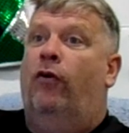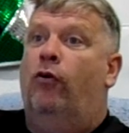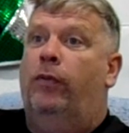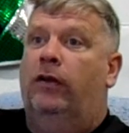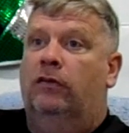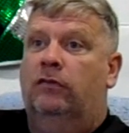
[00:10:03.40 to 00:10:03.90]

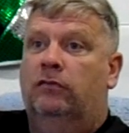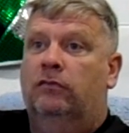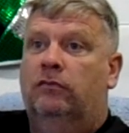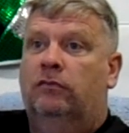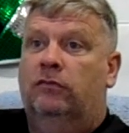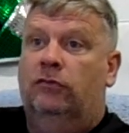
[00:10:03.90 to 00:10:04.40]
Philbin,
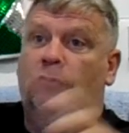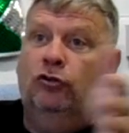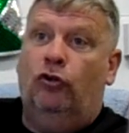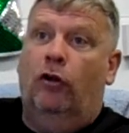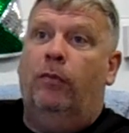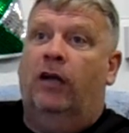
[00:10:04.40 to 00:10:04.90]

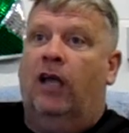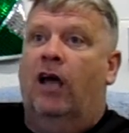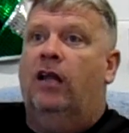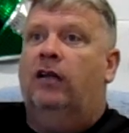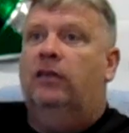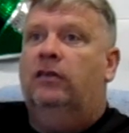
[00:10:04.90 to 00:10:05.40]
mm. John
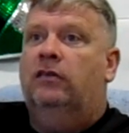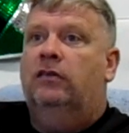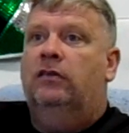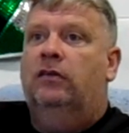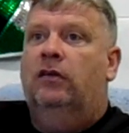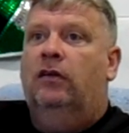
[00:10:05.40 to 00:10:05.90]
McCann.
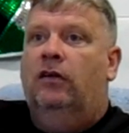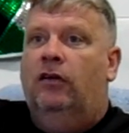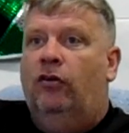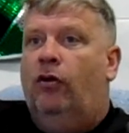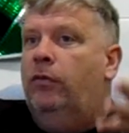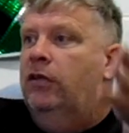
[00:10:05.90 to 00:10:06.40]

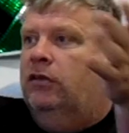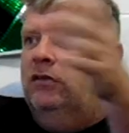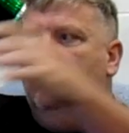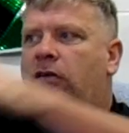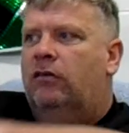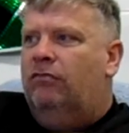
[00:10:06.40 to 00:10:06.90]
You know what I mean?
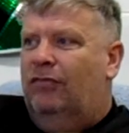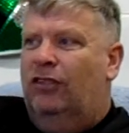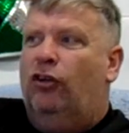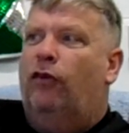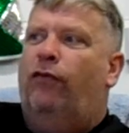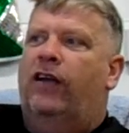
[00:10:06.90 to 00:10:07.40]
There's, a,
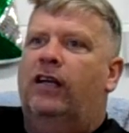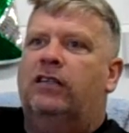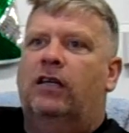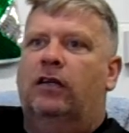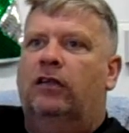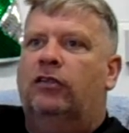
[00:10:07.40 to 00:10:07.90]
there's good
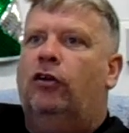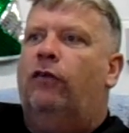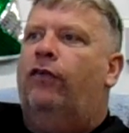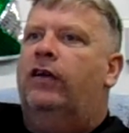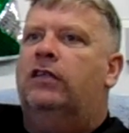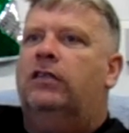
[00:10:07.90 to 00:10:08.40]
fighters there. There's you
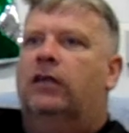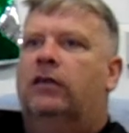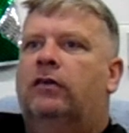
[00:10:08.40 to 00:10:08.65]
good fighters there.